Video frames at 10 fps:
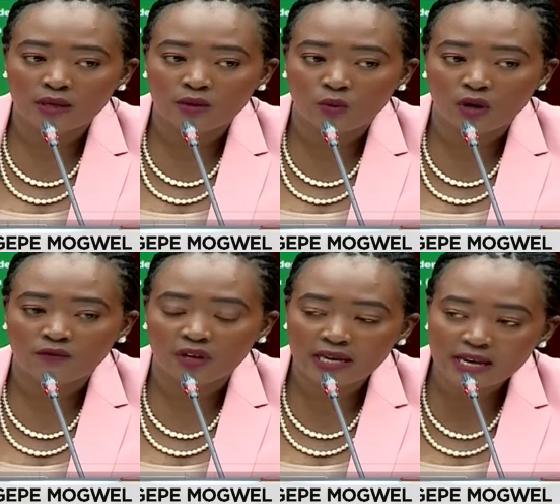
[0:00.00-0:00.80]
were
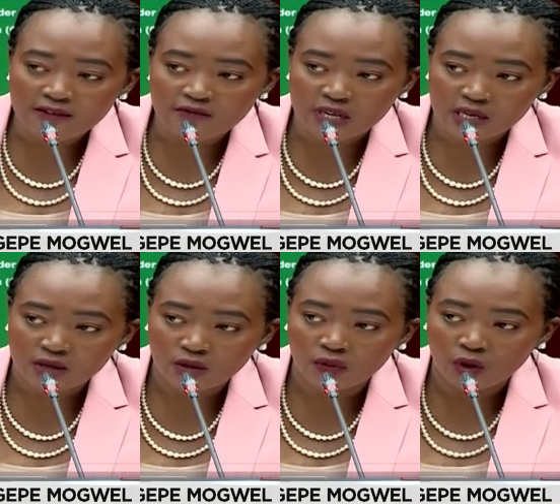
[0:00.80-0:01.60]
very heavy
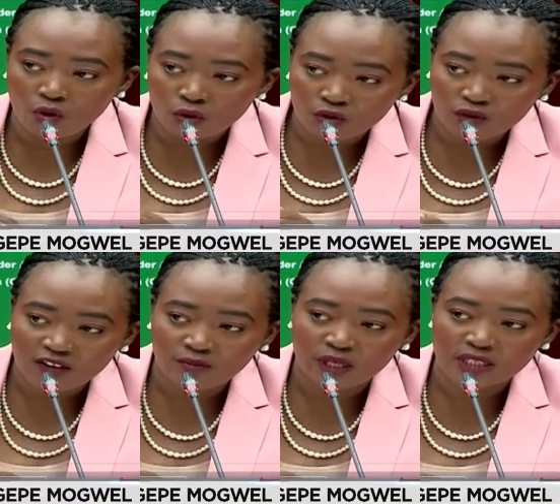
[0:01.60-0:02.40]
on the whole of
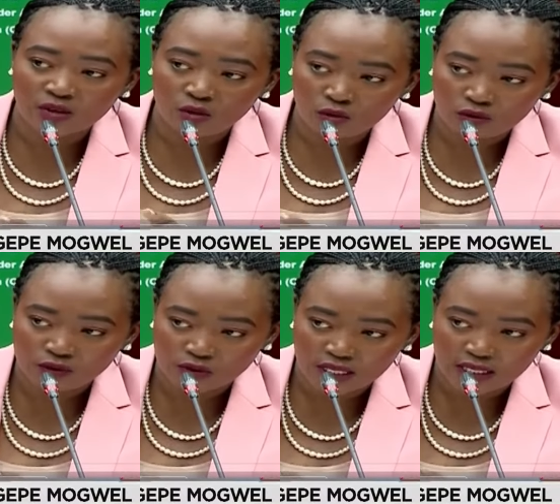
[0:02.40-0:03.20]
government and whole of
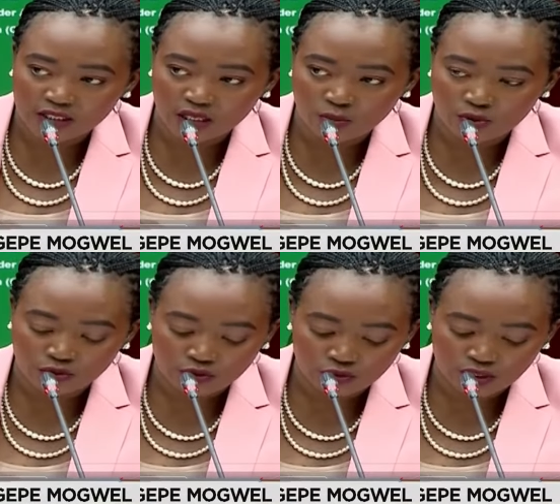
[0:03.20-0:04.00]
society
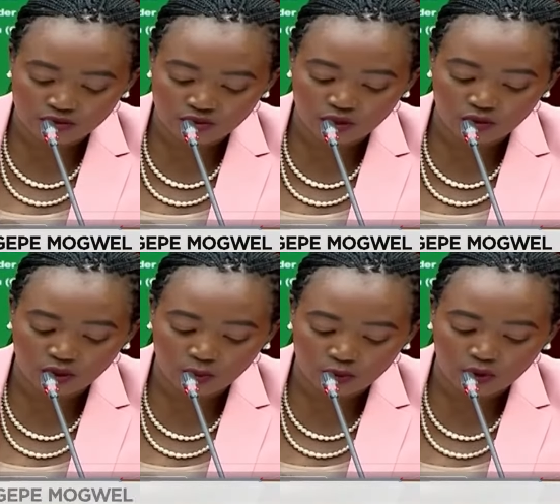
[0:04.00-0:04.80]
approach to the tree
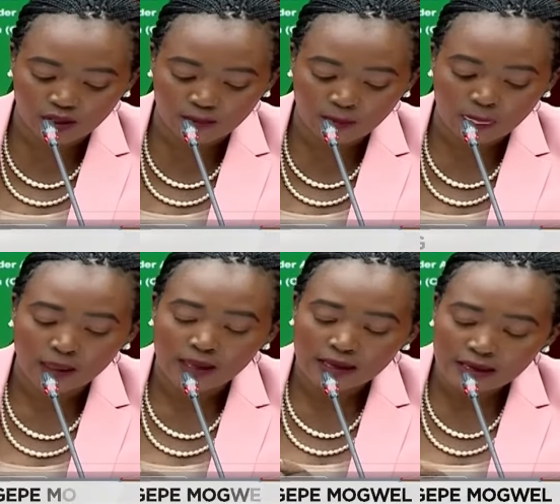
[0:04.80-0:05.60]
growing program.
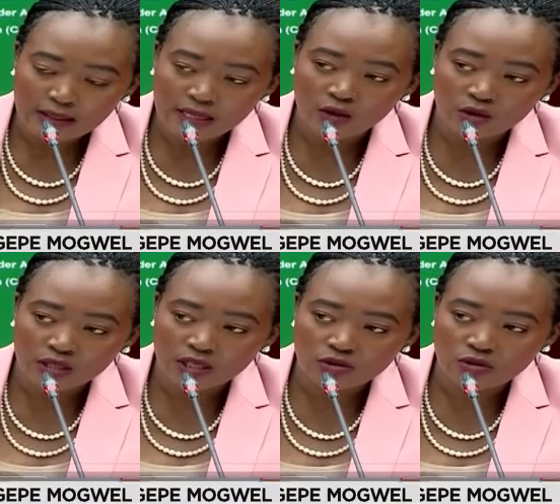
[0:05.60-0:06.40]
In the
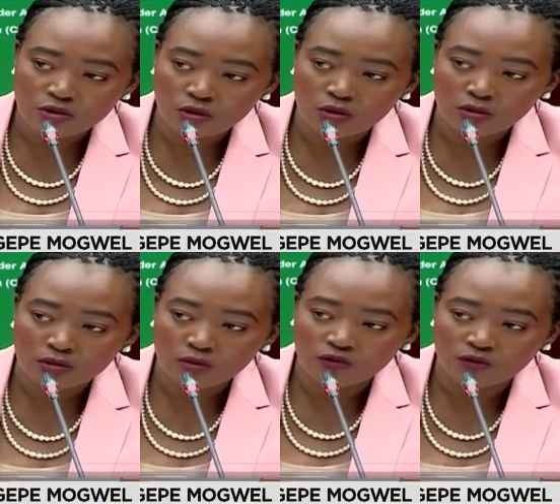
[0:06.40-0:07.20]
coordinatory role
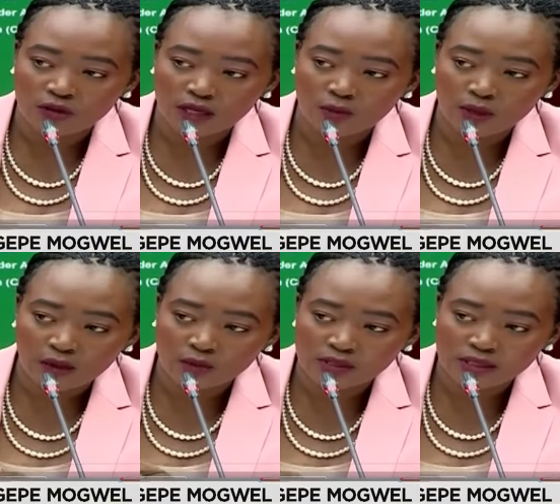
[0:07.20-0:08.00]
of uh, when
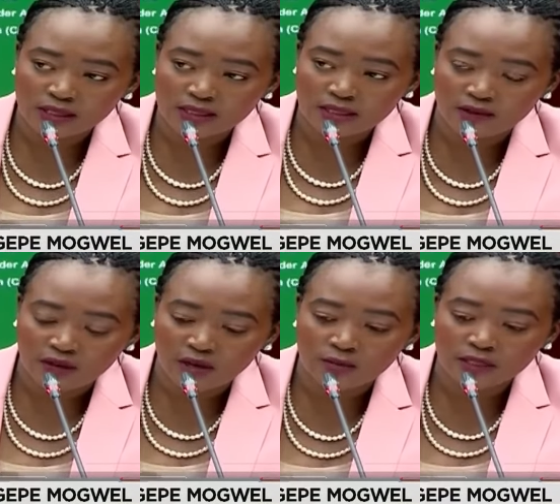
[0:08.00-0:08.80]
I was CS
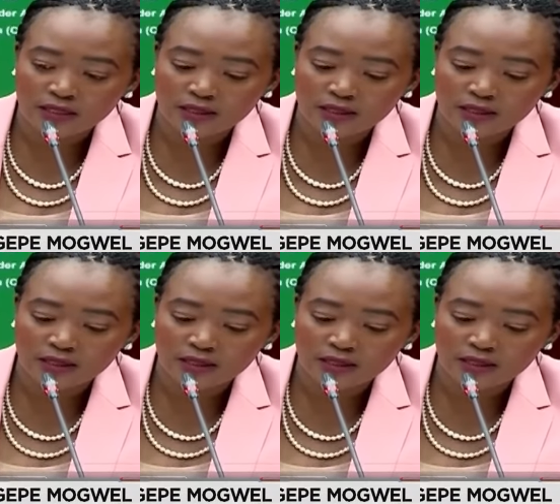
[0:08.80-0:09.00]
Environment,